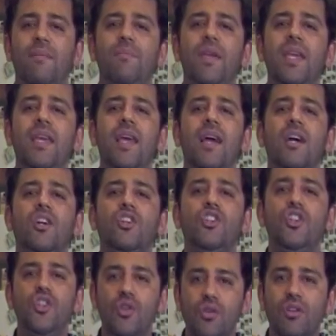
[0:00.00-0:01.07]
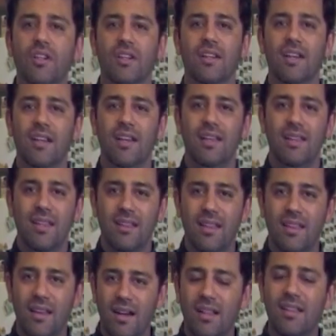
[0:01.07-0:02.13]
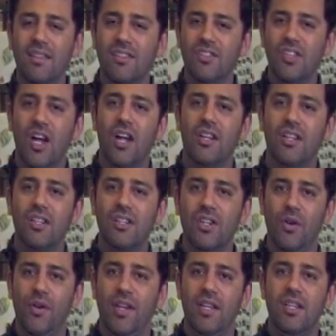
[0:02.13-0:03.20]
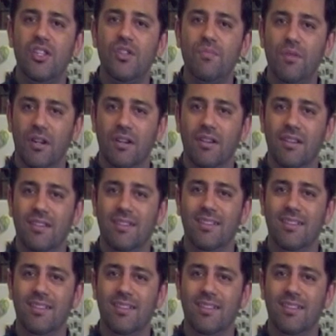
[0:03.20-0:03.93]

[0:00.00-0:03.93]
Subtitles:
and be assured that the dal is not going to burn.